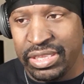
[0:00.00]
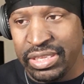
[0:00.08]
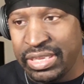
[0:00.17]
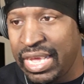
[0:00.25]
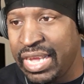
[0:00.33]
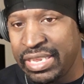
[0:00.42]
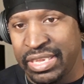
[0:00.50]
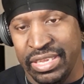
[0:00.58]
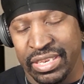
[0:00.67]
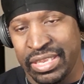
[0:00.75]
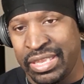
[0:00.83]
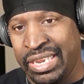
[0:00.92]
Gotti
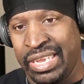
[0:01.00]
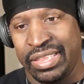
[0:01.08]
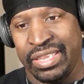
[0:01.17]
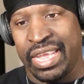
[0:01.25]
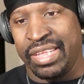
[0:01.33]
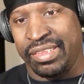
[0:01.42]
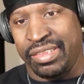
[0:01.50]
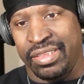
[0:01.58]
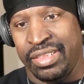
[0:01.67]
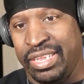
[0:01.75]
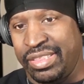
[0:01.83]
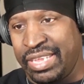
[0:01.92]
lit
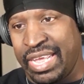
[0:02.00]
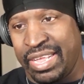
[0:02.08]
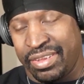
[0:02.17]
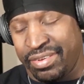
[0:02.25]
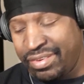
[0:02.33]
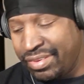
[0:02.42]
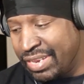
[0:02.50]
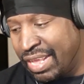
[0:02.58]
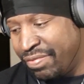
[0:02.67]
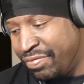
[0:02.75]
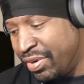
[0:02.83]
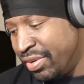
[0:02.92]

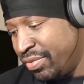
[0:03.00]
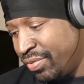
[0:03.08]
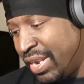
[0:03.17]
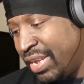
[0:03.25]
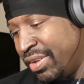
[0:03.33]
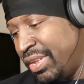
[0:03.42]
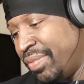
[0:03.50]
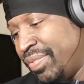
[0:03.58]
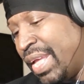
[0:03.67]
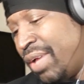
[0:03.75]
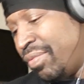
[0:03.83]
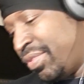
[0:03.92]
that first round up.
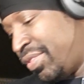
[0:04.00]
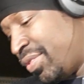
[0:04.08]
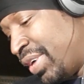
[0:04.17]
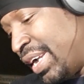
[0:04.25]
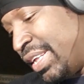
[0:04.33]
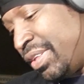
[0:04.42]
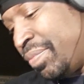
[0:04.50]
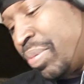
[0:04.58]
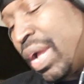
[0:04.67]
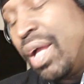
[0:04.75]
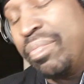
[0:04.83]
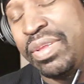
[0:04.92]
That was crazy.
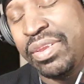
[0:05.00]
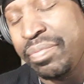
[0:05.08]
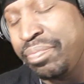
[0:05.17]
Probably